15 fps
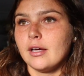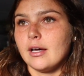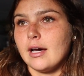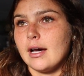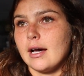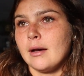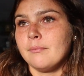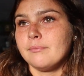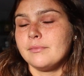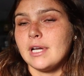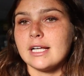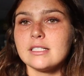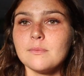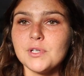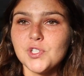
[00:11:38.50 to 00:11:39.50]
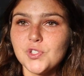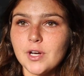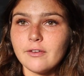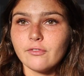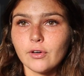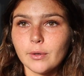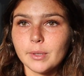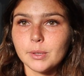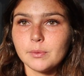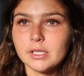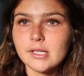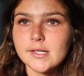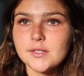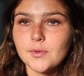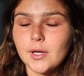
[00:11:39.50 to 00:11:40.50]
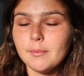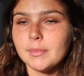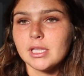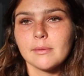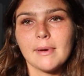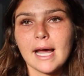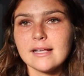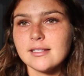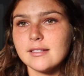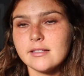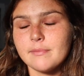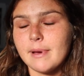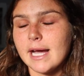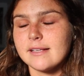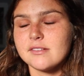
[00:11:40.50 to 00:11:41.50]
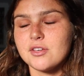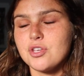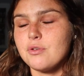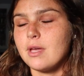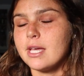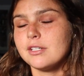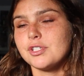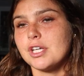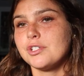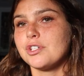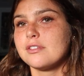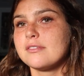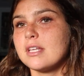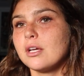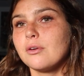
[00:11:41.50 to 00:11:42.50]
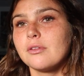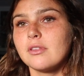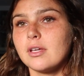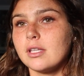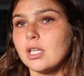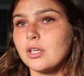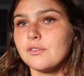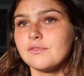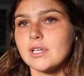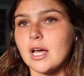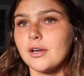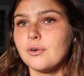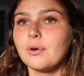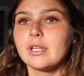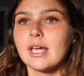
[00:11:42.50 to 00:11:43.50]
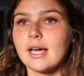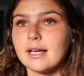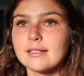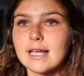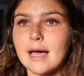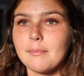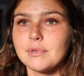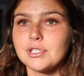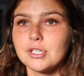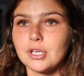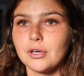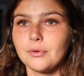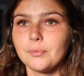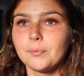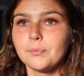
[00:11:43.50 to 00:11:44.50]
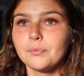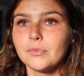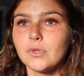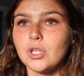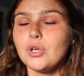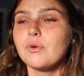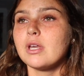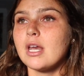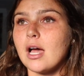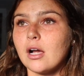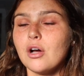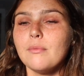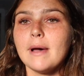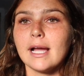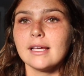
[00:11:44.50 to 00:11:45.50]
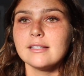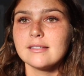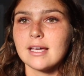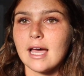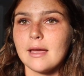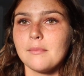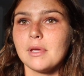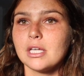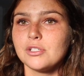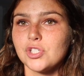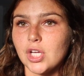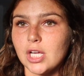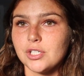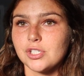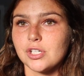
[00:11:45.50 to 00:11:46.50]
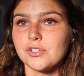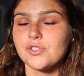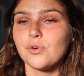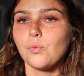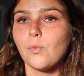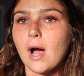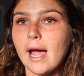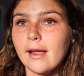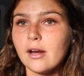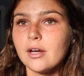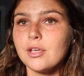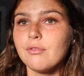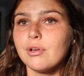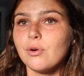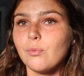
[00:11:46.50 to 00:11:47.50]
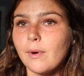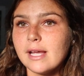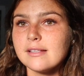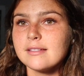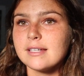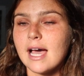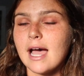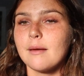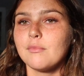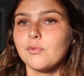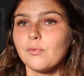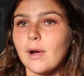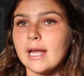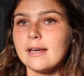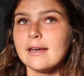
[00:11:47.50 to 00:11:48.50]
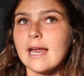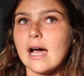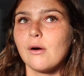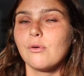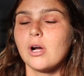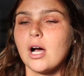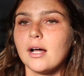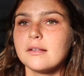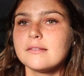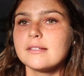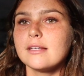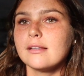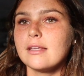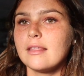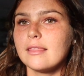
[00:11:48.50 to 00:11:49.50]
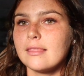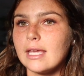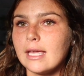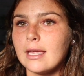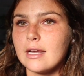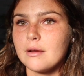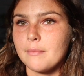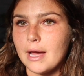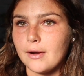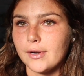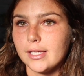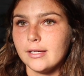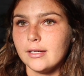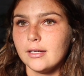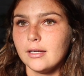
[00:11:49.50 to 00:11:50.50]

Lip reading: Not to be straightforward with this one, but the past is the past, and you can't change a single thing that you've done or that has happened to you. You cannot go back in time and change it. So why are you going to waste time right now constantly thinking about it?